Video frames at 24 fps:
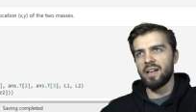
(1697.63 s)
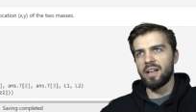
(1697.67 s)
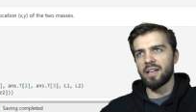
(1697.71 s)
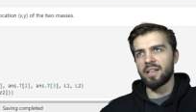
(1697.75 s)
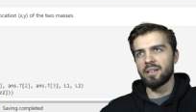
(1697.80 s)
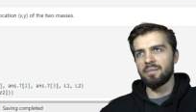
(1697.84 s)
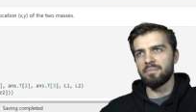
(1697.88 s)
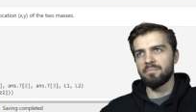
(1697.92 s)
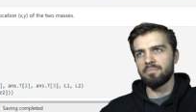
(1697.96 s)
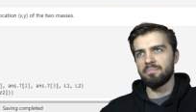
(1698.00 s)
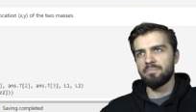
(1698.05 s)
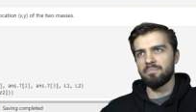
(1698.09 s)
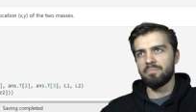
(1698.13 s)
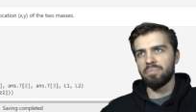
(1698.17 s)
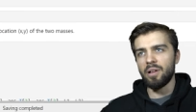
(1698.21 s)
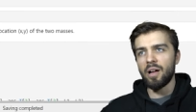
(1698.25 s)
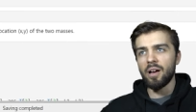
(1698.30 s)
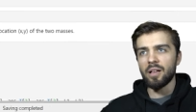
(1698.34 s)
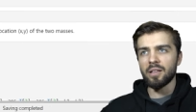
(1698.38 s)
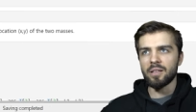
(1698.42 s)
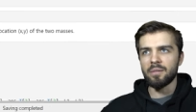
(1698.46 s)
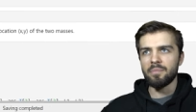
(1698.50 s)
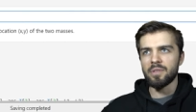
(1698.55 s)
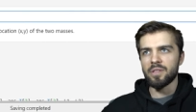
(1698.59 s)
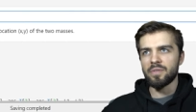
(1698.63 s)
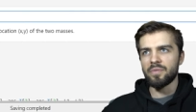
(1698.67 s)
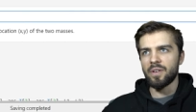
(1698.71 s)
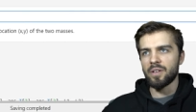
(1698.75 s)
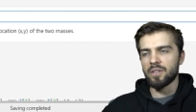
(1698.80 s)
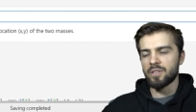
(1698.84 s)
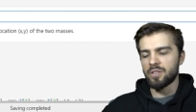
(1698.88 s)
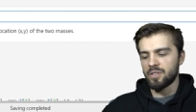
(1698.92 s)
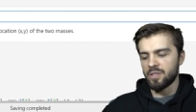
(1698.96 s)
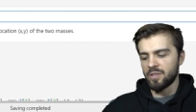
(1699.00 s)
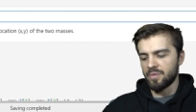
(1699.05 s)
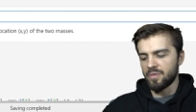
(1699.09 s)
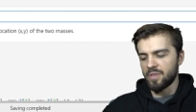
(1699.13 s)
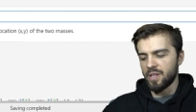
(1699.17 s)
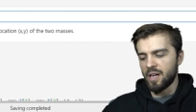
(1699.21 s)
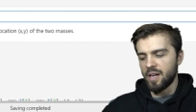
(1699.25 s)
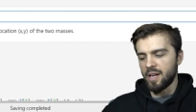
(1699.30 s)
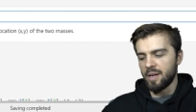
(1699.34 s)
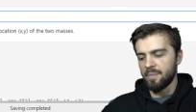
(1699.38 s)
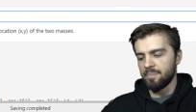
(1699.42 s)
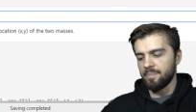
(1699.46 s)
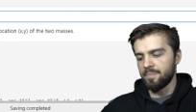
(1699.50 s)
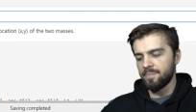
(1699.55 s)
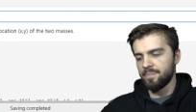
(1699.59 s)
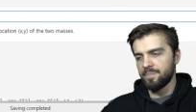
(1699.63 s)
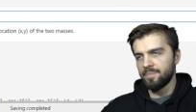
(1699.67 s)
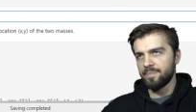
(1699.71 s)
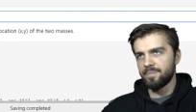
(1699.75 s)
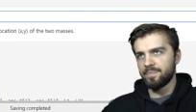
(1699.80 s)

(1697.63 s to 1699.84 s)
And I can plot them as functions of time.